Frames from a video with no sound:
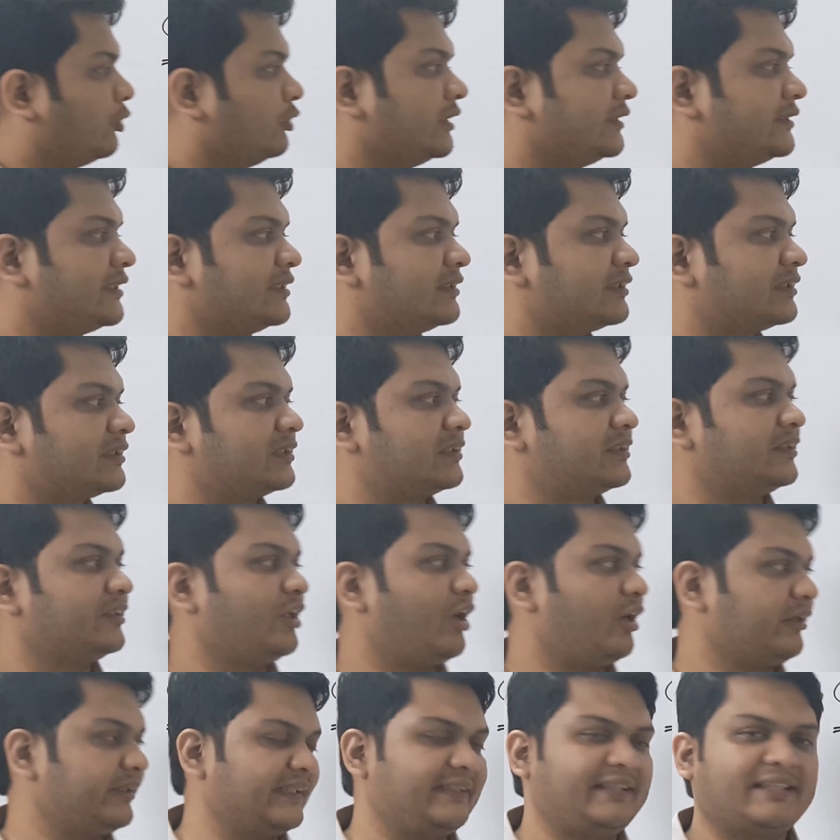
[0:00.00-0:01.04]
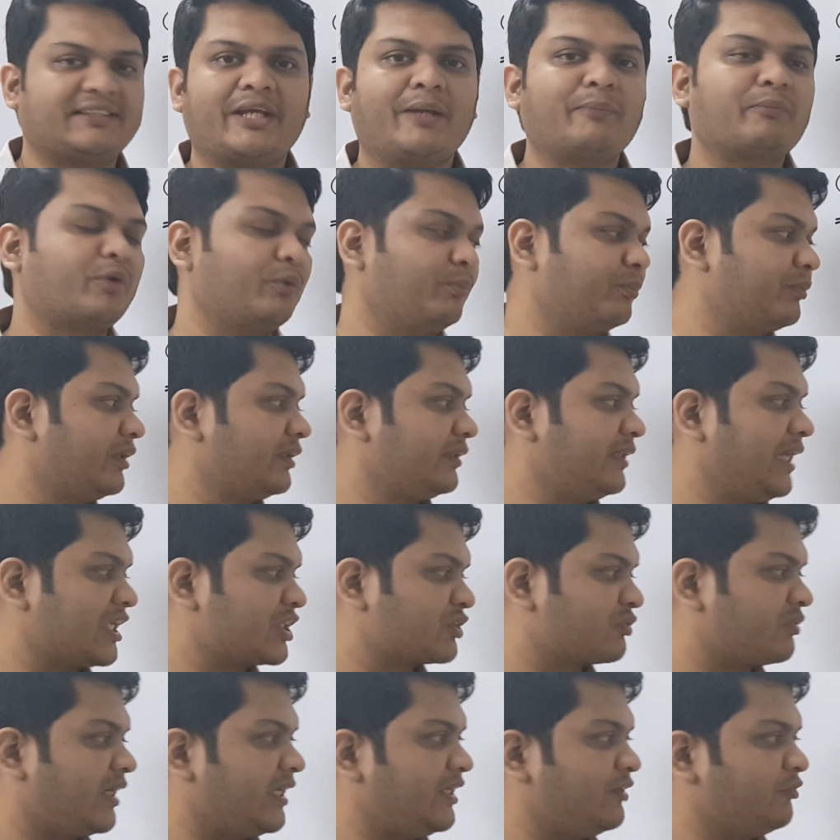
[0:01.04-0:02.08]
this is not in the same group.
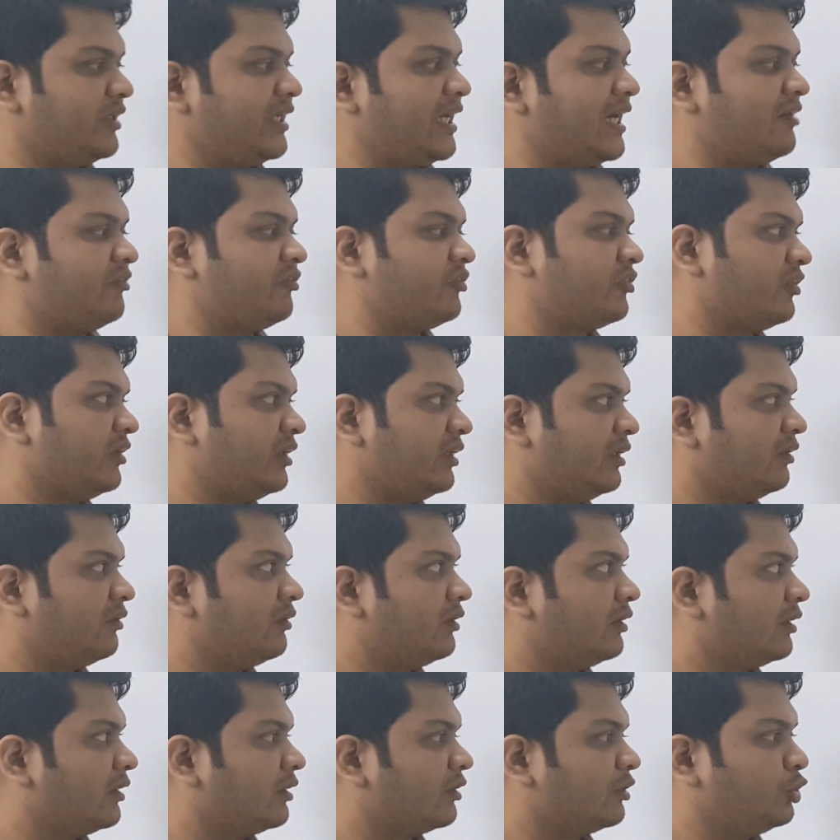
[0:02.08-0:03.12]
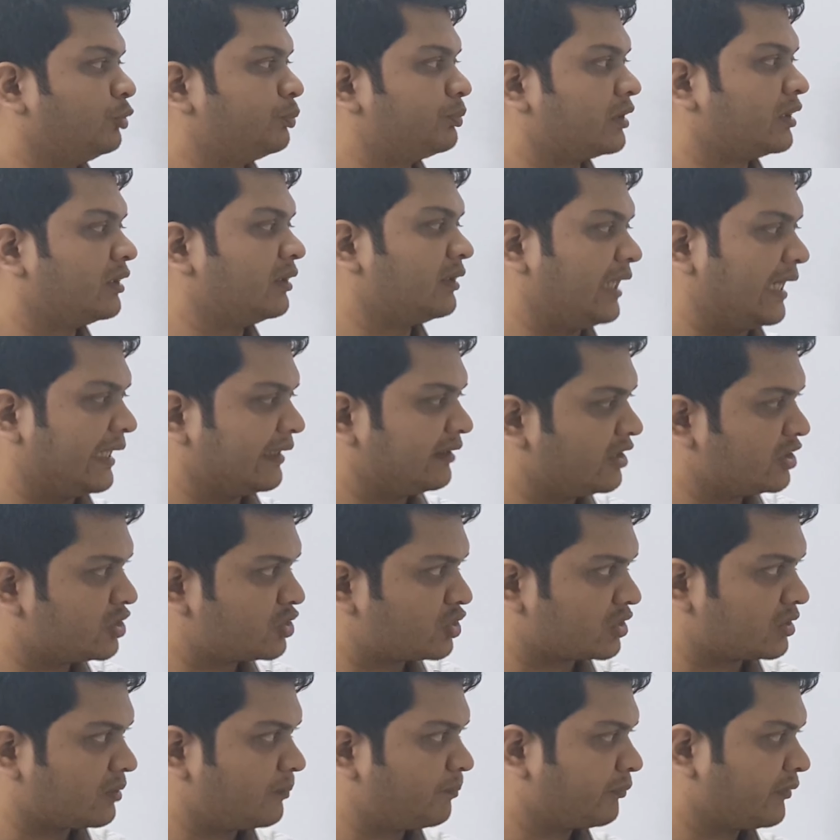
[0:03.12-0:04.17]
That's why we have grouped like
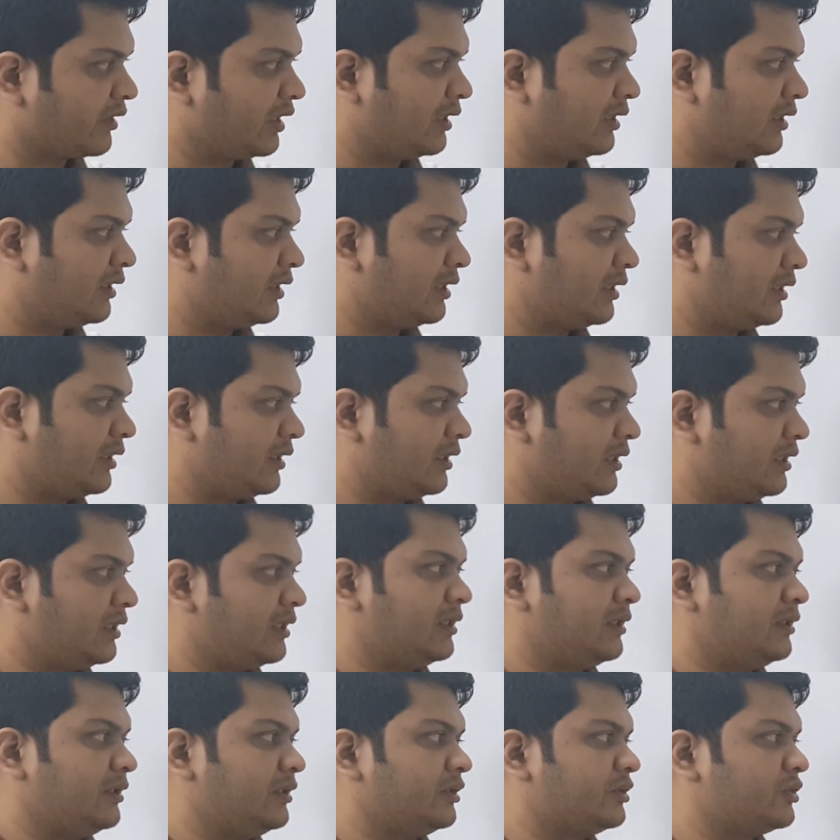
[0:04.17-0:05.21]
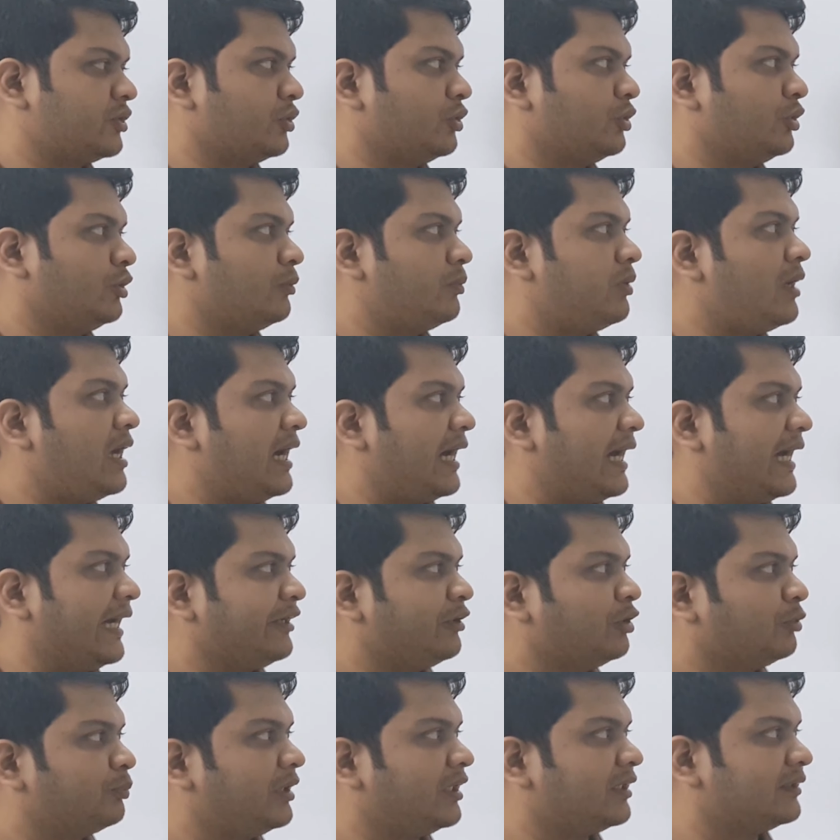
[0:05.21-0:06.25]
this. So I
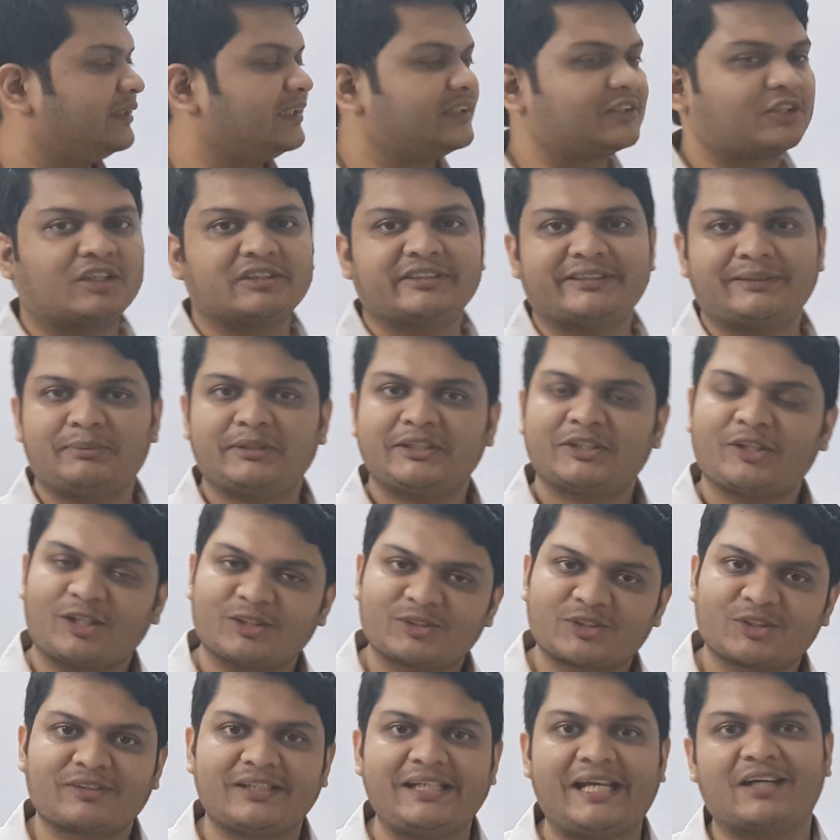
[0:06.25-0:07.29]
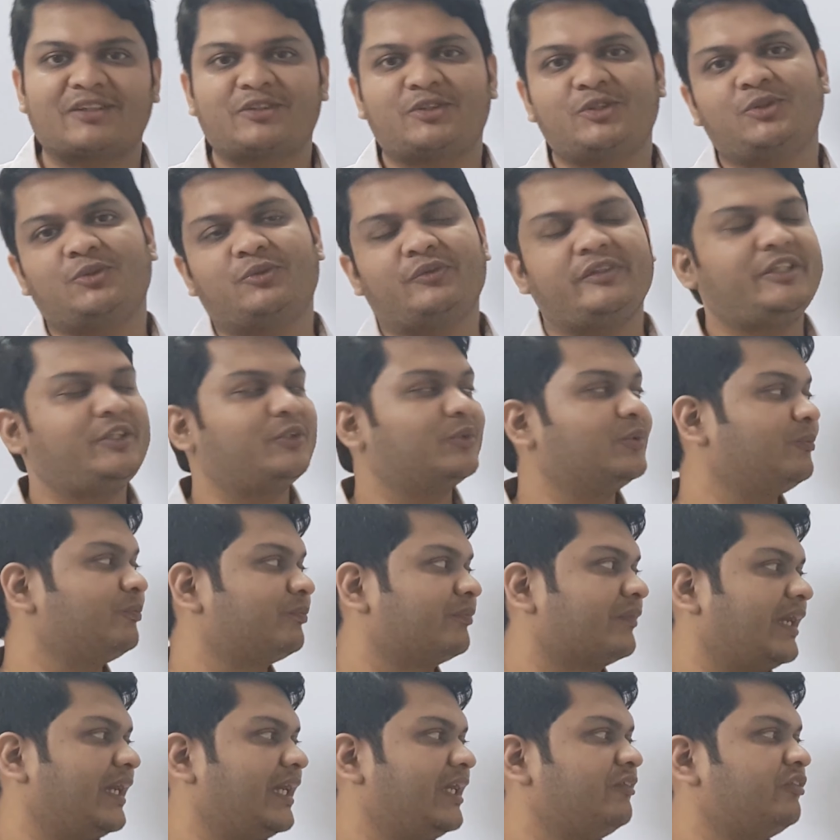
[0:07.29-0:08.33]
hope this concept is also clear to you.
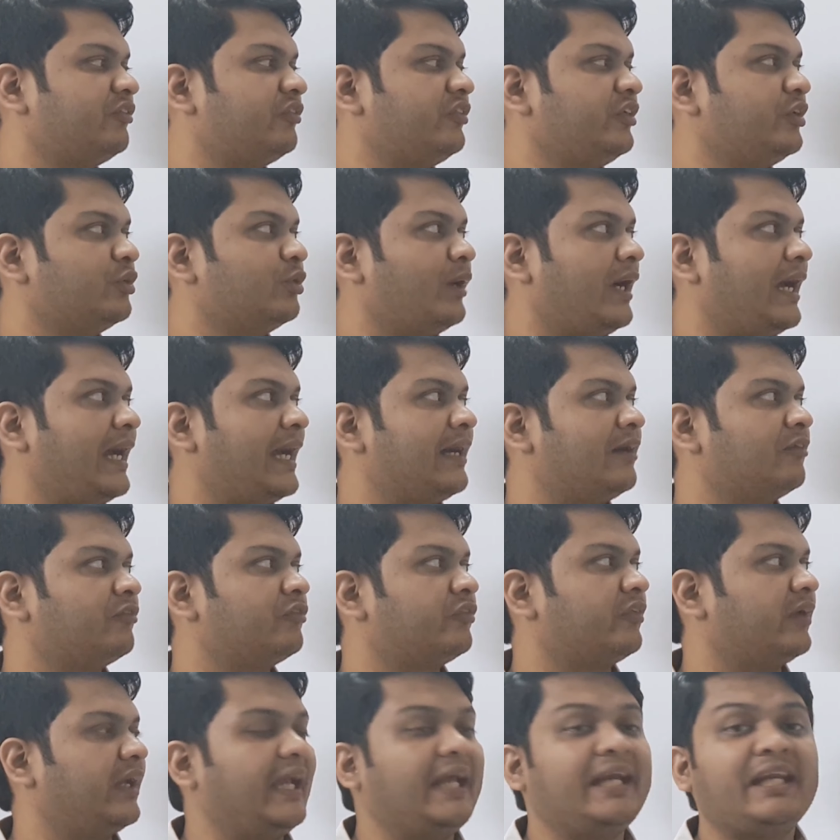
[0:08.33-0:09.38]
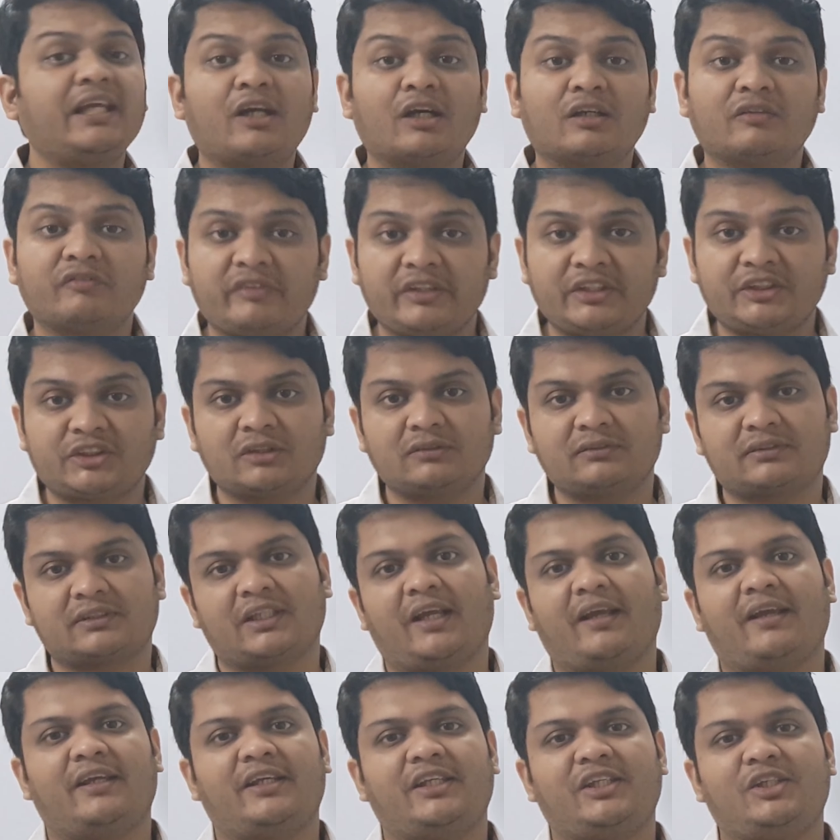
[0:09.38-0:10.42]
If you have any confusions,
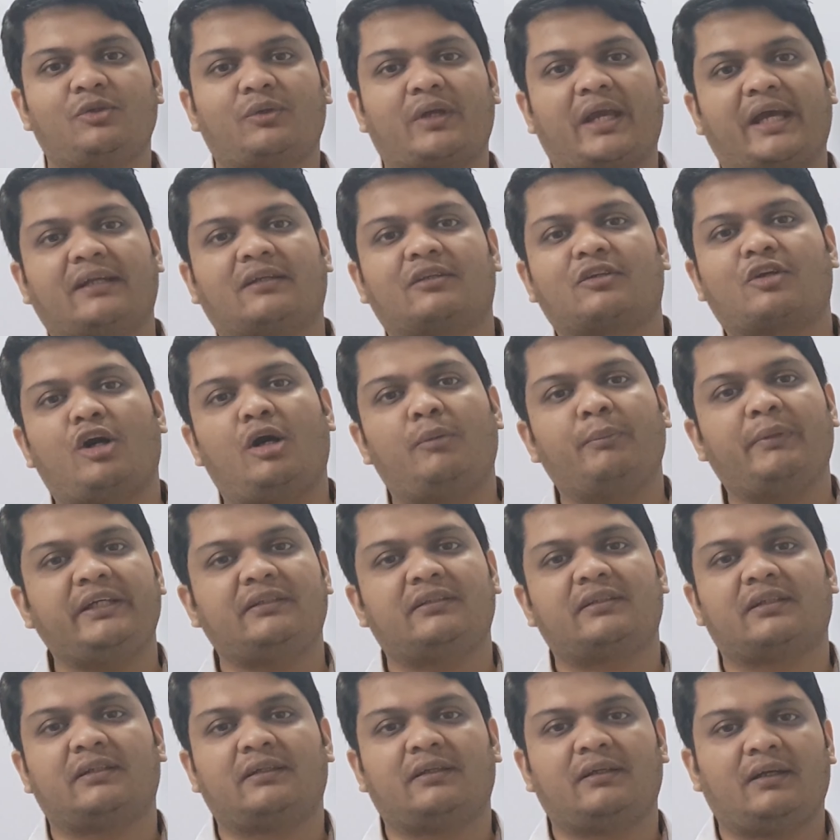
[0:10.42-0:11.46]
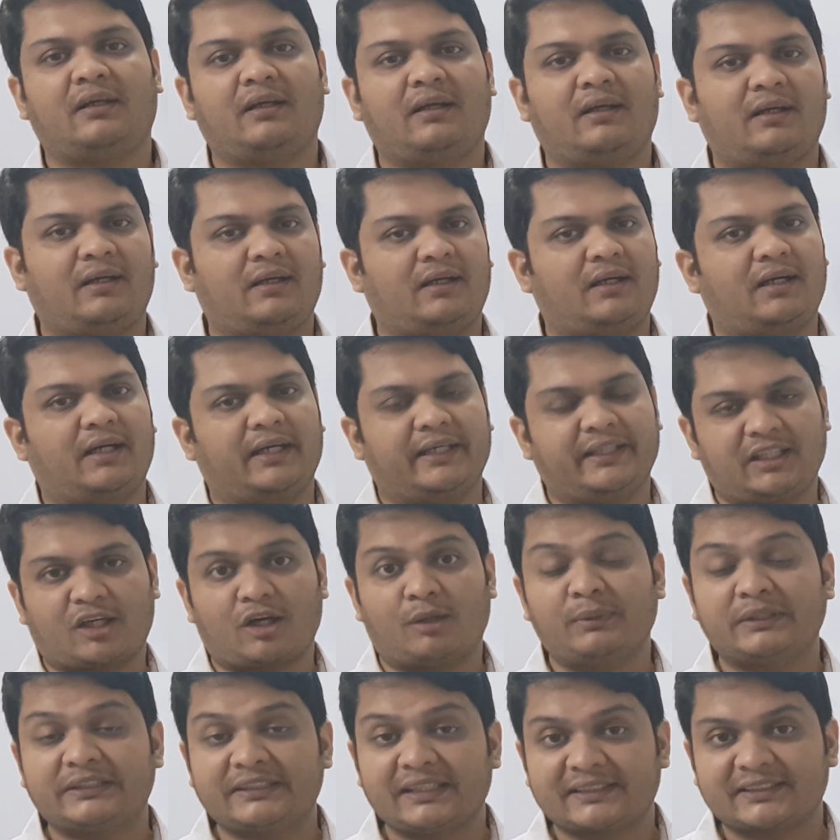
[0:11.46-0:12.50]
you can comment in the
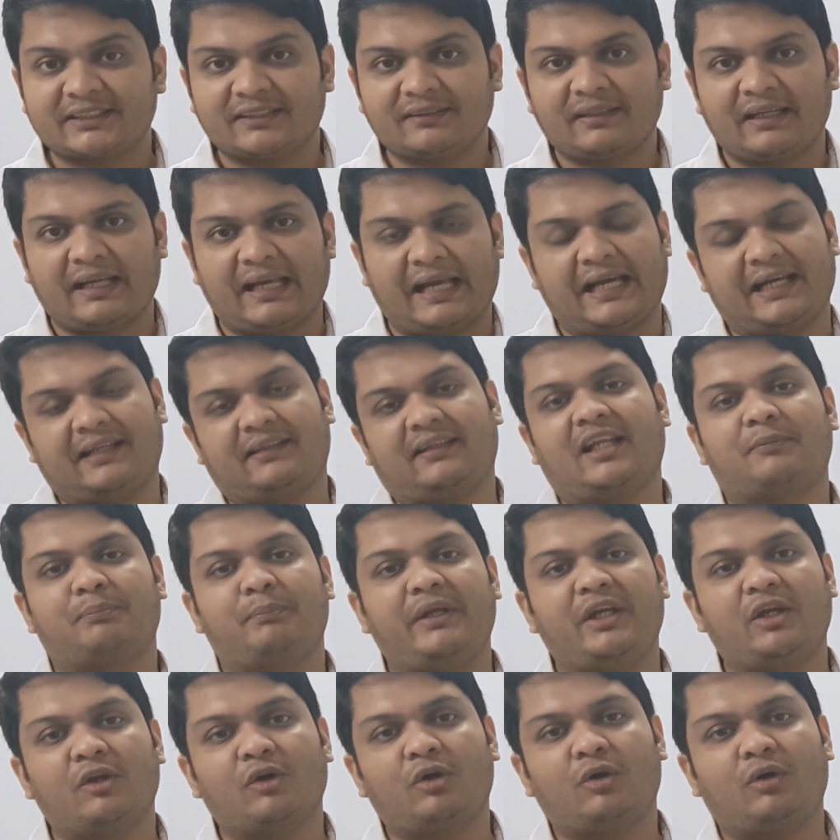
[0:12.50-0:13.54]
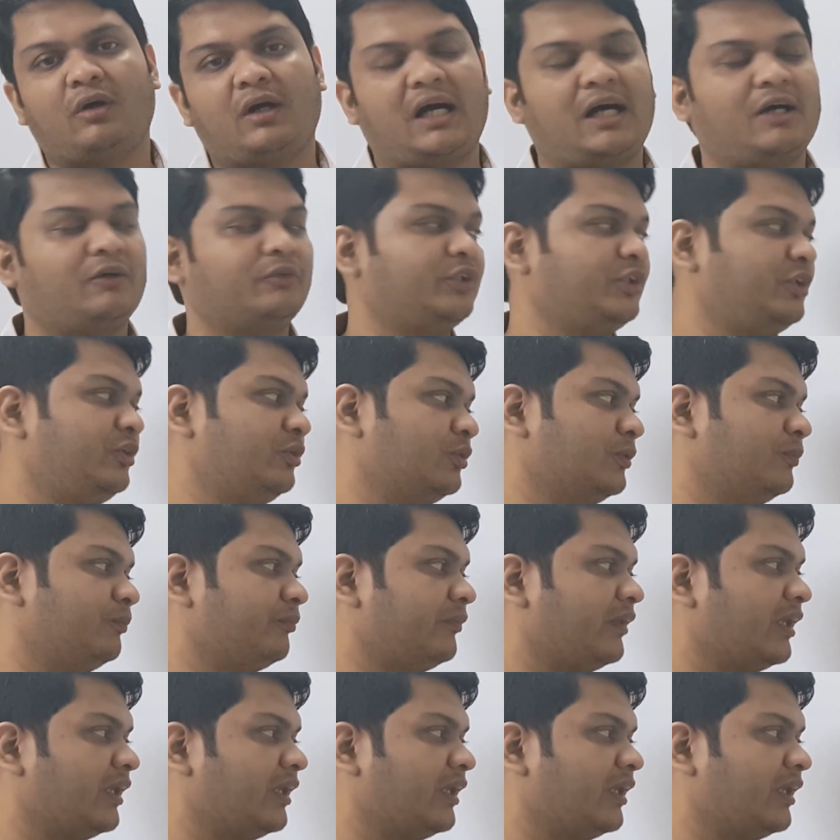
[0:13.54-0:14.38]
comment section and let me know how did you